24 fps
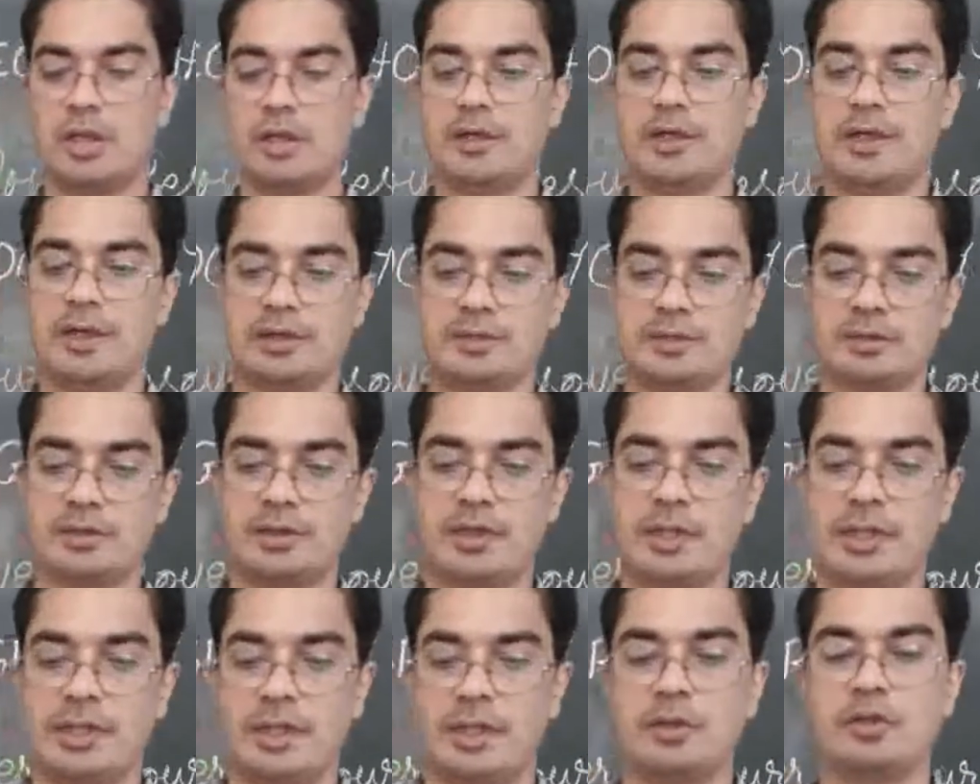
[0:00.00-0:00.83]

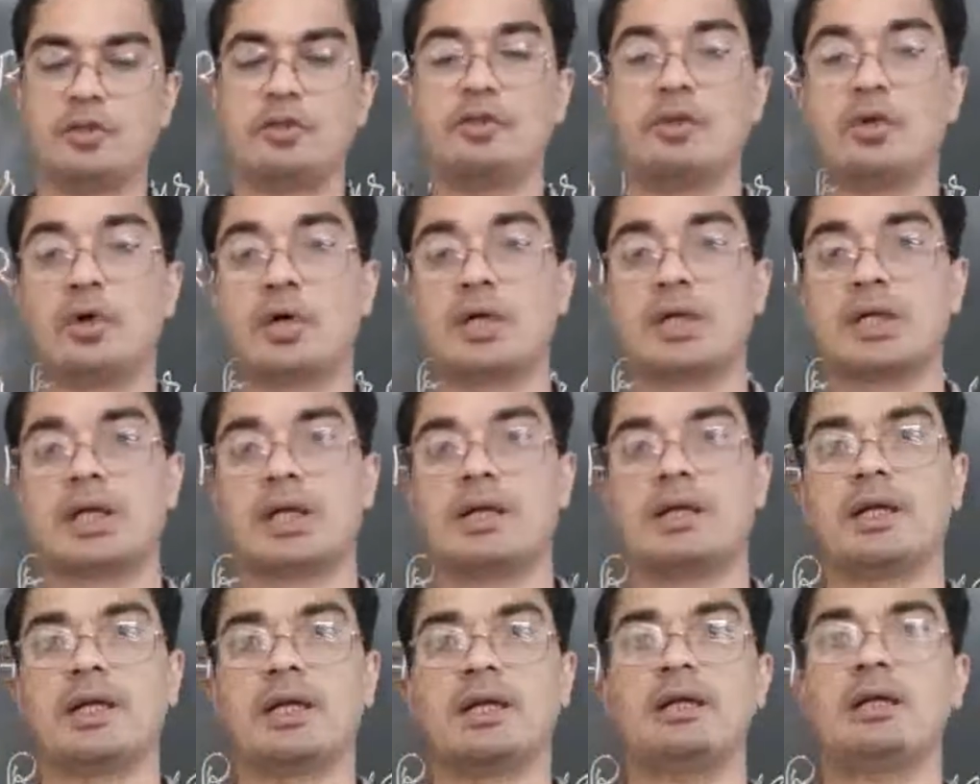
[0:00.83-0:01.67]
they do not
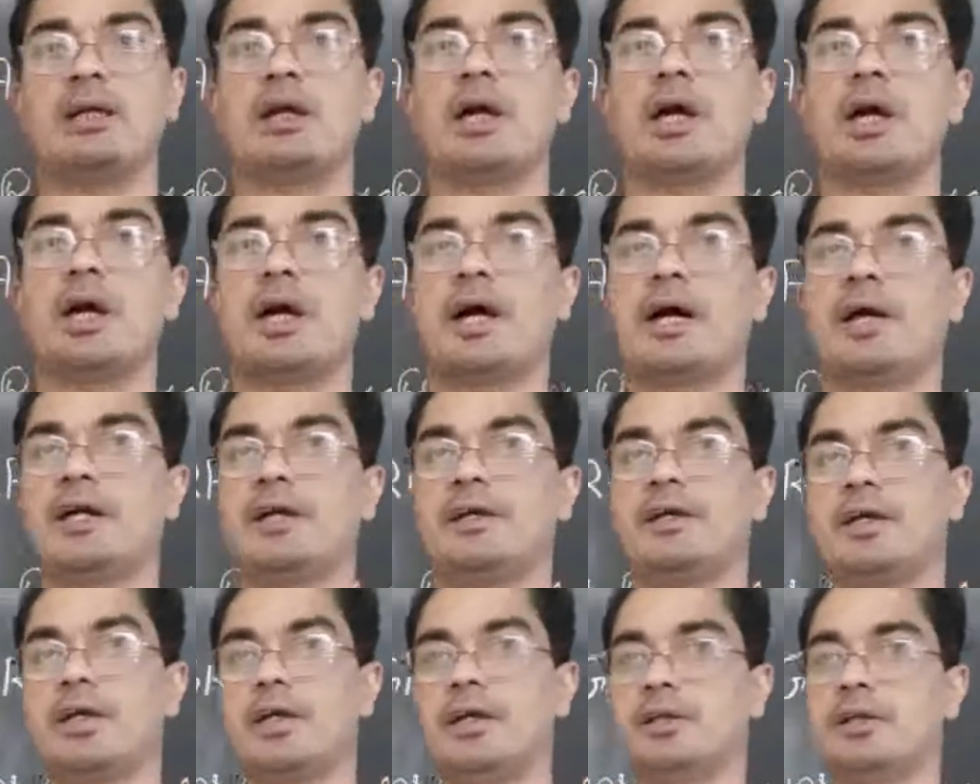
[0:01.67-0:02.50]
contain
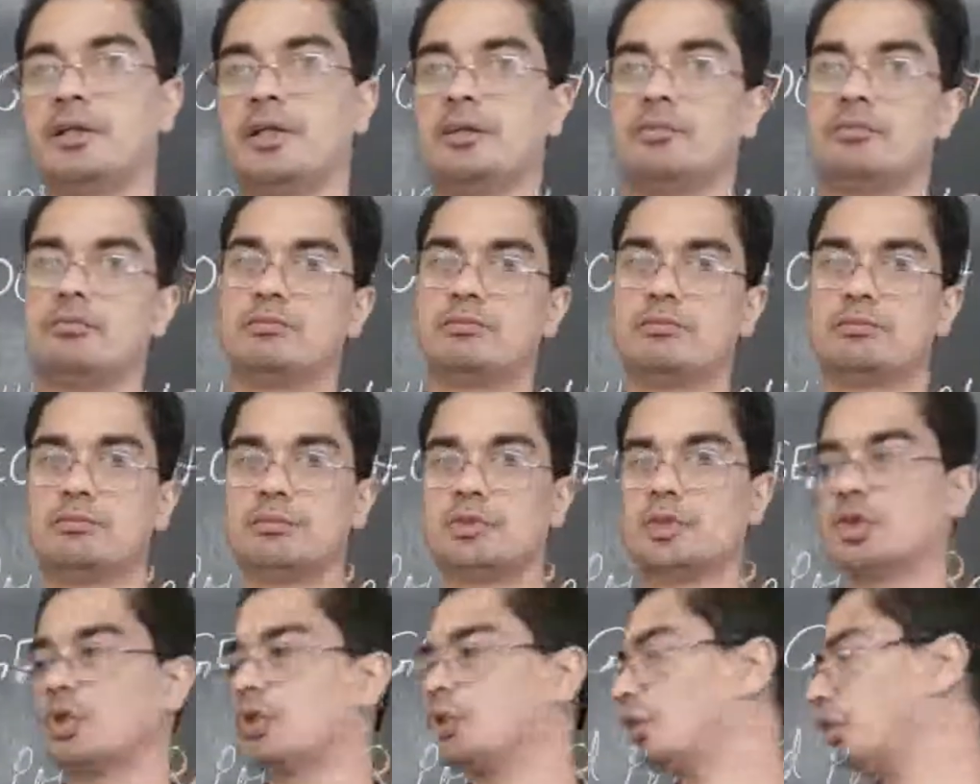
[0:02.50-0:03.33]
iron in
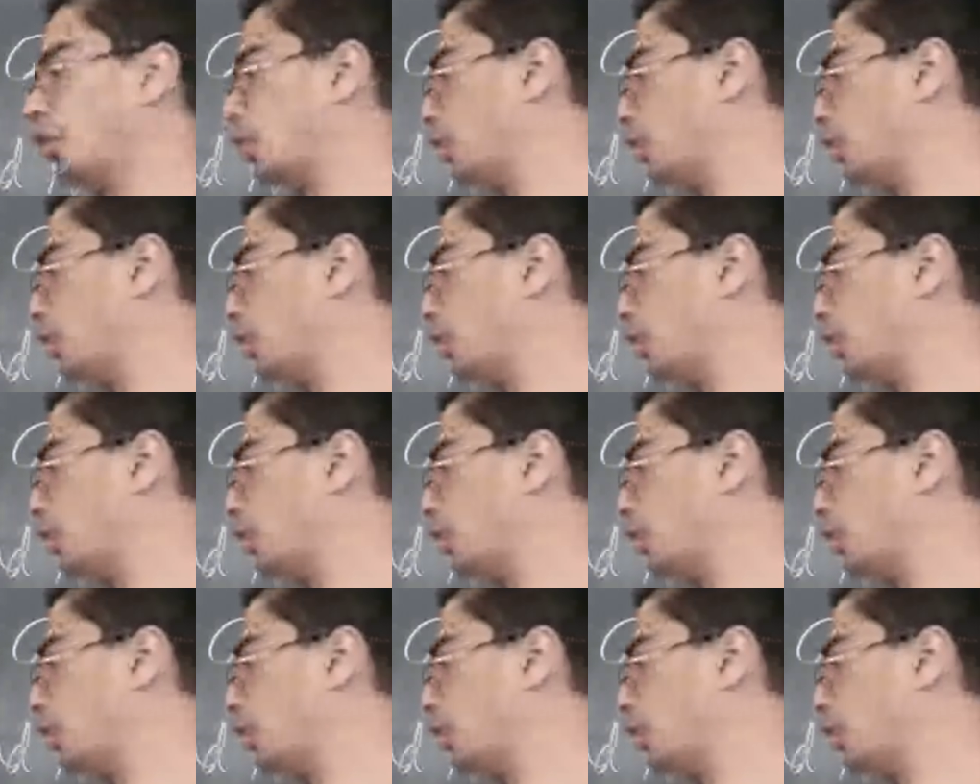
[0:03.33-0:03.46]
them. So